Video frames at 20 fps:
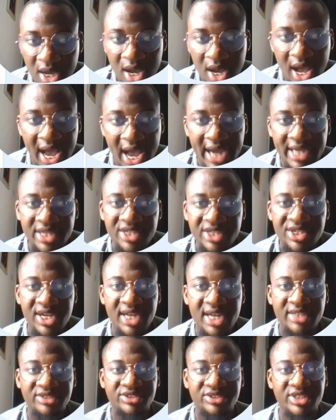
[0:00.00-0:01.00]
I
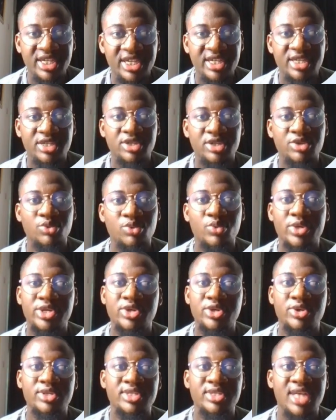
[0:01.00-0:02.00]
initially said we
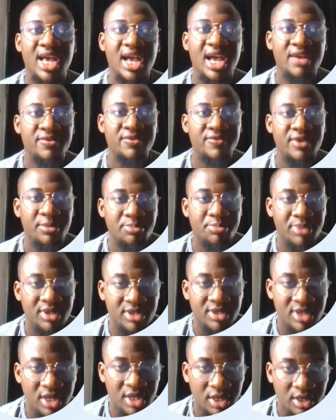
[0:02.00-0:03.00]
don't have a
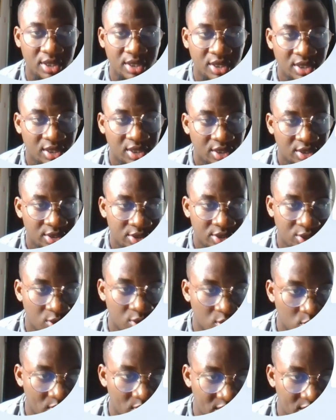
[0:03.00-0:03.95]
pixel. So when